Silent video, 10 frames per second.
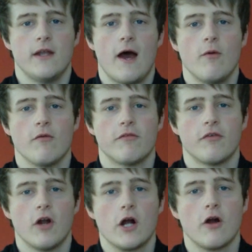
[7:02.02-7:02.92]
Now
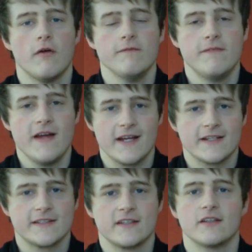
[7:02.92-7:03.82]
for a
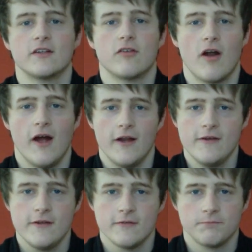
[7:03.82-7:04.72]
convex
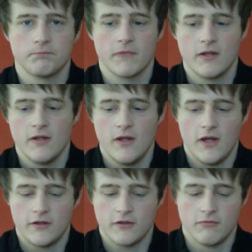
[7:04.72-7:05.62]
grind,
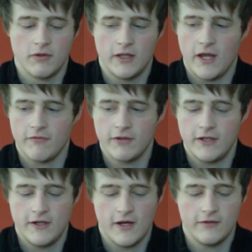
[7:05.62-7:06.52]
I don't really have
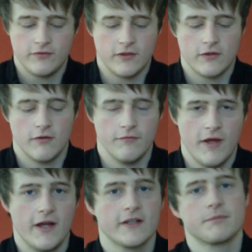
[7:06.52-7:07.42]
any knives that are
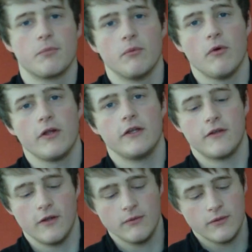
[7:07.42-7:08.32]
convex, but what you
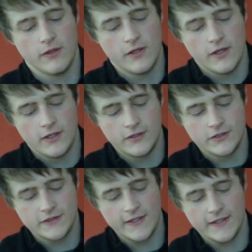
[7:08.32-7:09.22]
do is
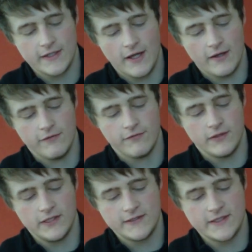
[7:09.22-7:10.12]
you take a knife,
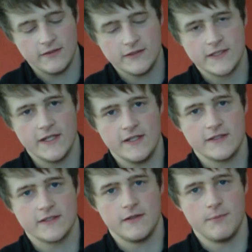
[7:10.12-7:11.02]
you tilt
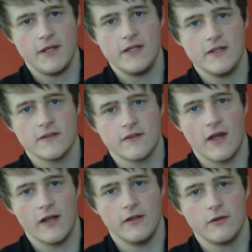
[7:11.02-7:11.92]
it till it meets,
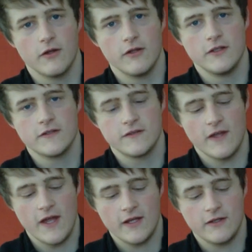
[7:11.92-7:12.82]
and you go in a
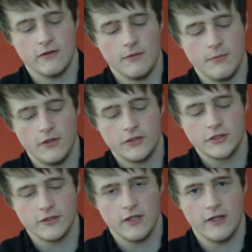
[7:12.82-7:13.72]
circular
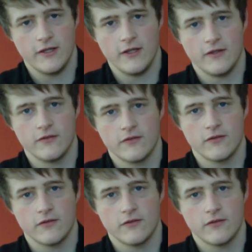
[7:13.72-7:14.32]
motion like this.